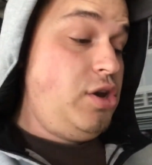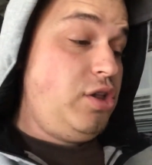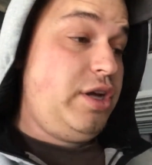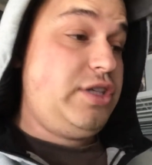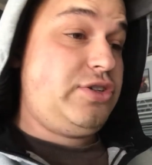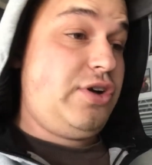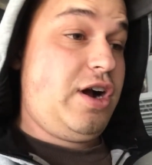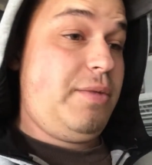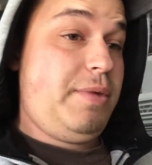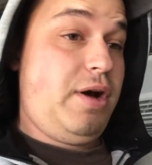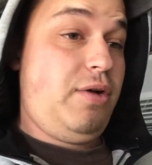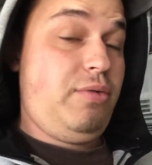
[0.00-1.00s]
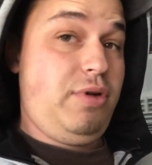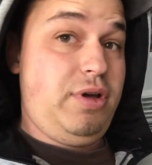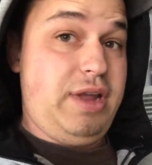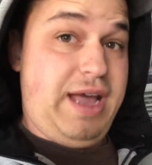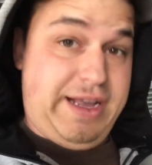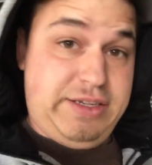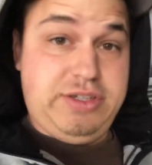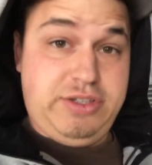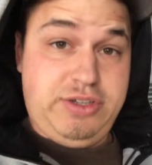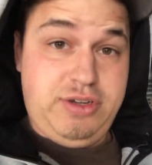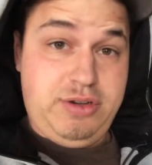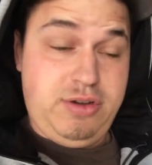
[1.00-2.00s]
let's talk about what
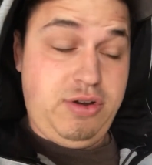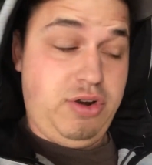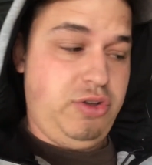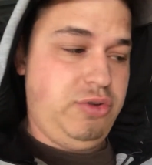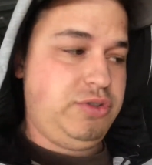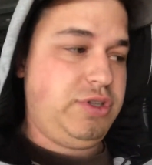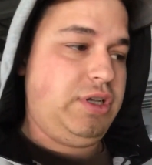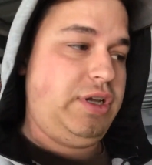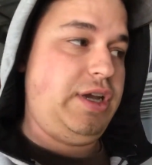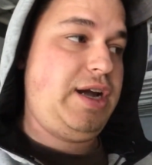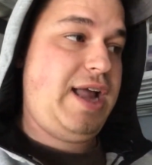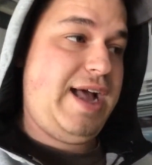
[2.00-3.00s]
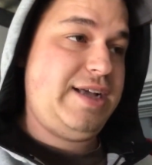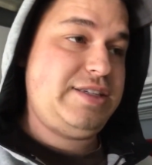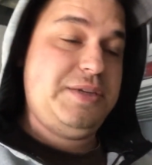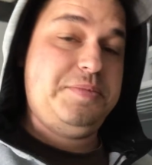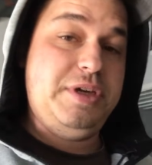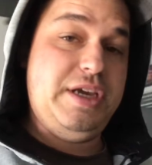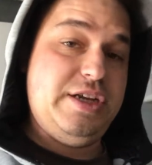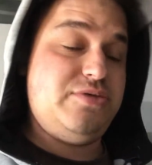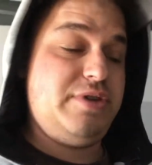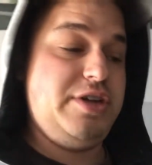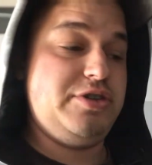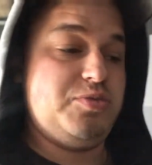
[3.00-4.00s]
acids are used to clean. An acid
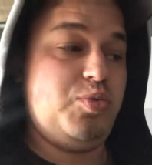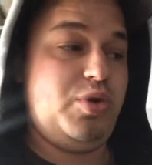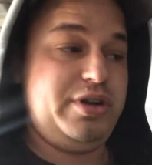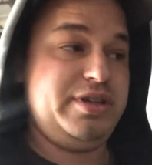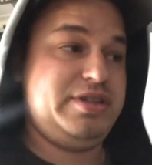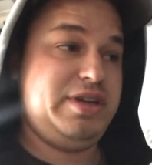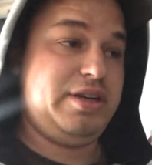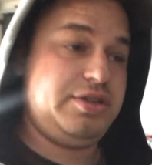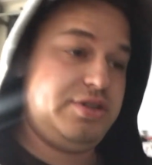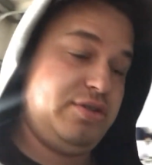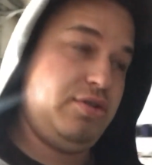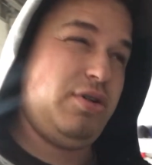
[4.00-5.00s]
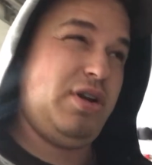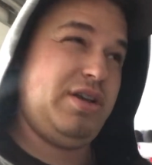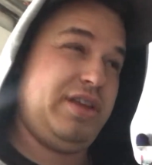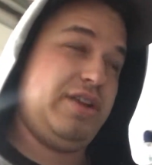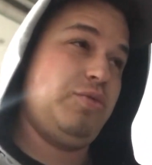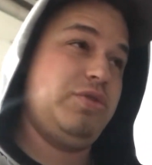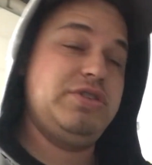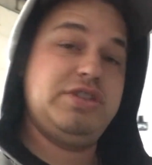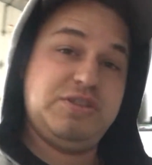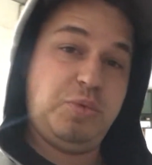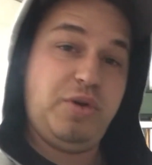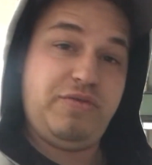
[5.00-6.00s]
pH range is 1 to 6, or I think it's 1
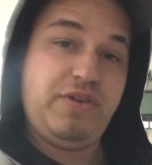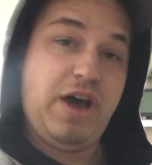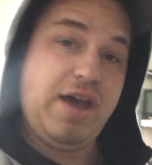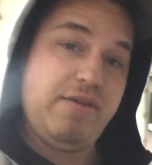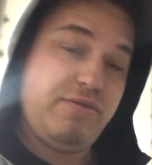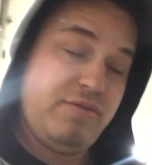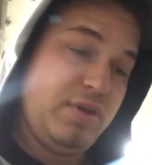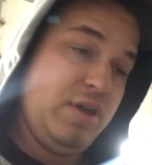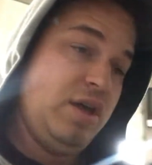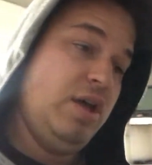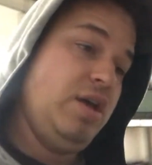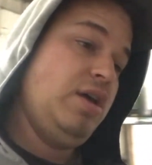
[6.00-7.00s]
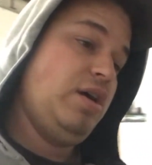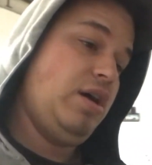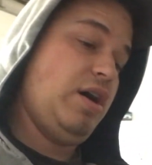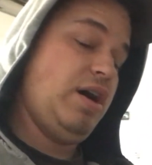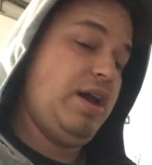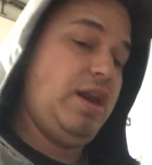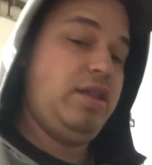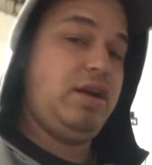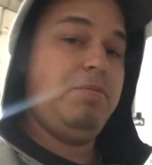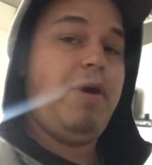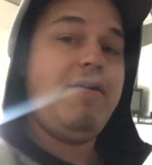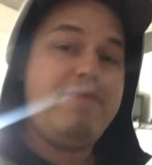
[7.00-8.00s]
to 6.5. Anything
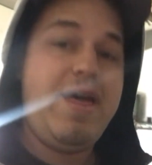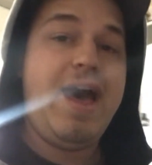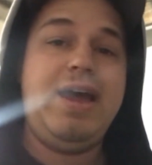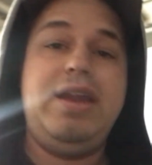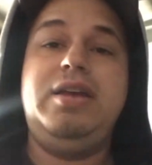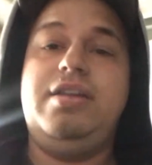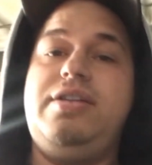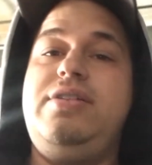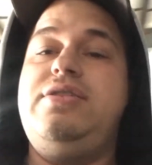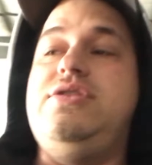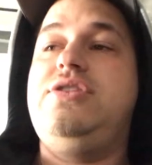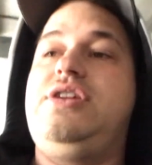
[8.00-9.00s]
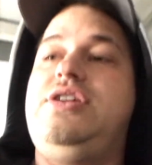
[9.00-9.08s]
above that is